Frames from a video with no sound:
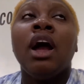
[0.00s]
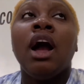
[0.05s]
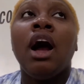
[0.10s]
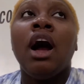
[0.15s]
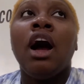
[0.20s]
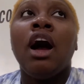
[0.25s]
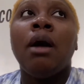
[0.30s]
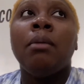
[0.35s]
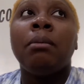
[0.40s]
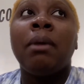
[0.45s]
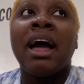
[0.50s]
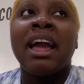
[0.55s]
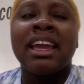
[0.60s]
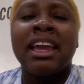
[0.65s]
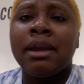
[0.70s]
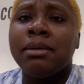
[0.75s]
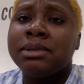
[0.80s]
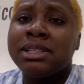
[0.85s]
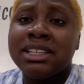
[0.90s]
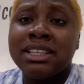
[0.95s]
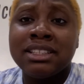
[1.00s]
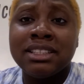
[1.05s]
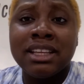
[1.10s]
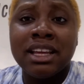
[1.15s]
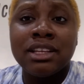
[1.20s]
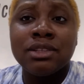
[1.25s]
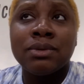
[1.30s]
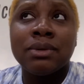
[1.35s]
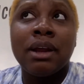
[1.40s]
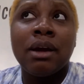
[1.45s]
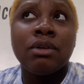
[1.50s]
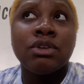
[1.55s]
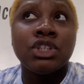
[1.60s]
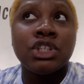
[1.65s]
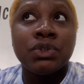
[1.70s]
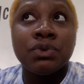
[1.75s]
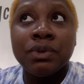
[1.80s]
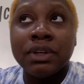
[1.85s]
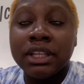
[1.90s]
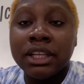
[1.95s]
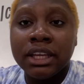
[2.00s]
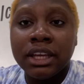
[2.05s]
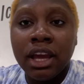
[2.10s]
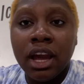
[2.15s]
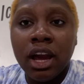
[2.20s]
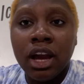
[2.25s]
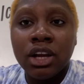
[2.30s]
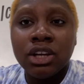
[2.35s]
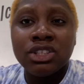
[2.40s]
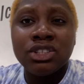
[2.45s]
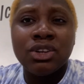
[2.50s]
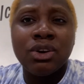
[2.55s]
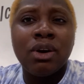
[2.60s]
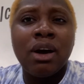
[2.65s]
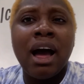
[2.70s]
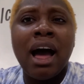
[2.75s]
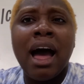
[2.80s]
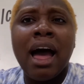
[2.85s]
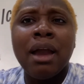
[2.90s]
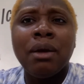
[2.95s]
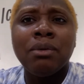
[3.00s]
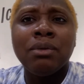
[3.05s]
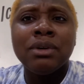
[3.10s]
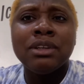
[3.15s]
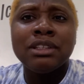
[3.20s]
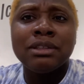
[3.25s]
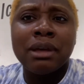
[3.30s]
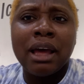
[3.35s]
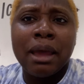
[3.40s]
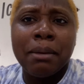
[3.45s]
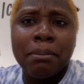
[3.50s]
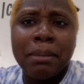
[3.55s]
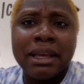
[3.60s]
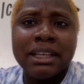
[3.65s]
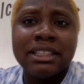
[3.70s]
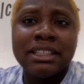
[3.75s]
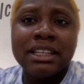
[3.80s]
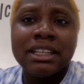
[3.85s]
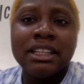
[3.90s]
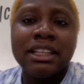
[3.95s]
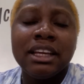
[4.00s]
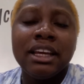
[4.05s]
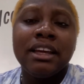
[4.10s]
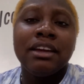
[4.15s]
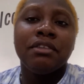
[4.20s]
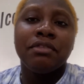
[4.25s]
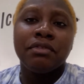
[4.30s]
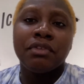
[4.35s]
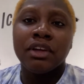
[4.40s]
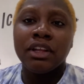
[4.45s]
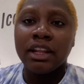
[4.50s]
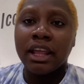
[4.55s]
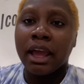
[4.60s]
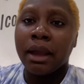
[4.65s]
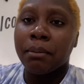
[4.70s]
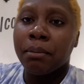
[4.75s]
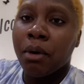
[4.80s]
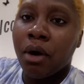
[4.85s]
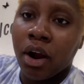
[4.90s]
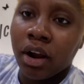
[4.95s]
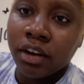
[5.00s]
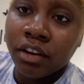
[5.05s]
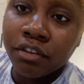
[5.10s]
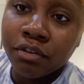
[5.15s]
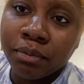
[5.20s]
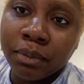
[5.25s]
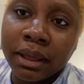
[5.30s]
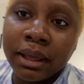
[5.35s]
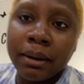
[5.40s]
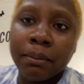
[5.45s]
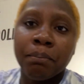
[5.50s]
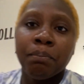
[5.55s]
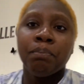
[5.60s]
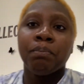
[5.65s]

I came to the States when I was really young, so I basically feel like part of me